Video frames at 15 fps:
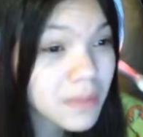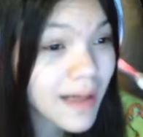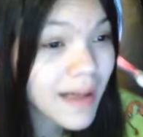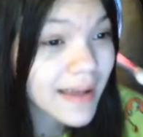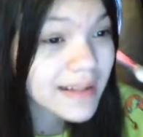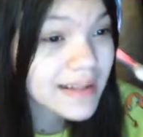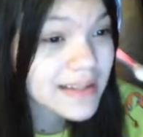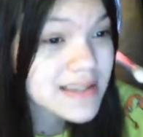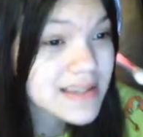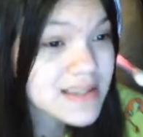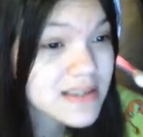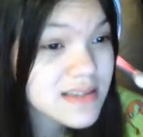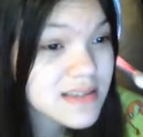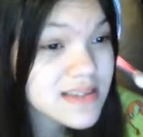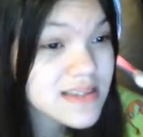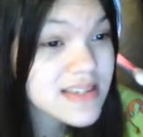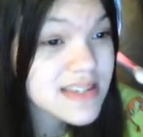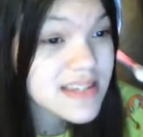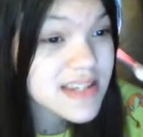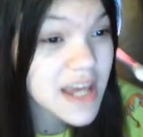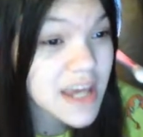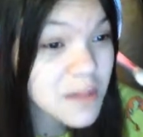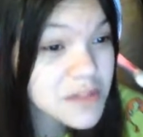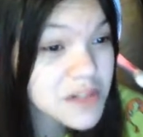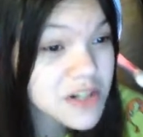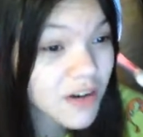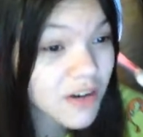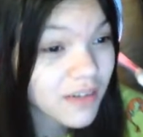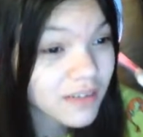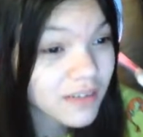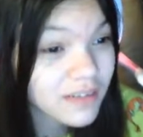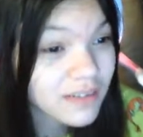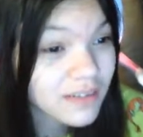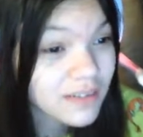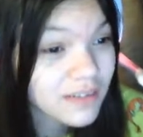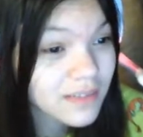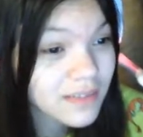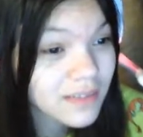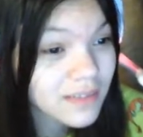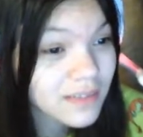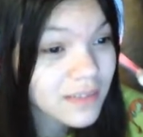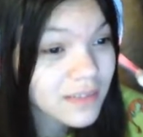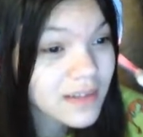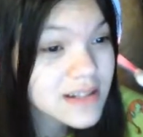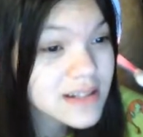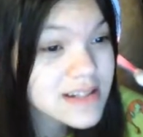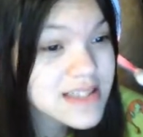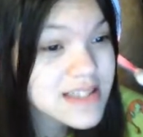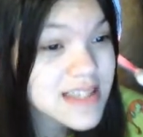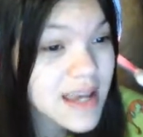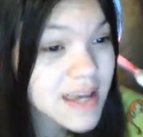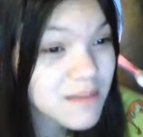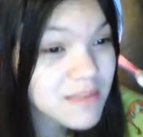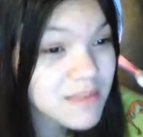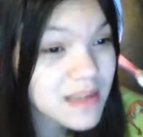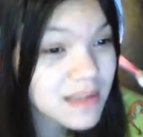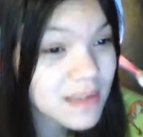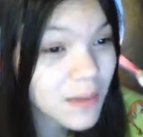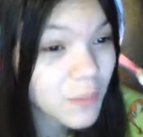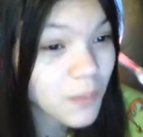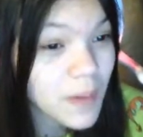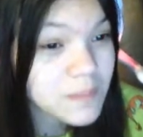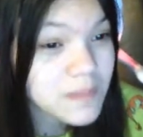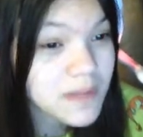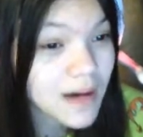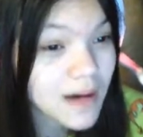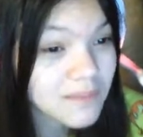blindness, stamp tongue, same thing that wiped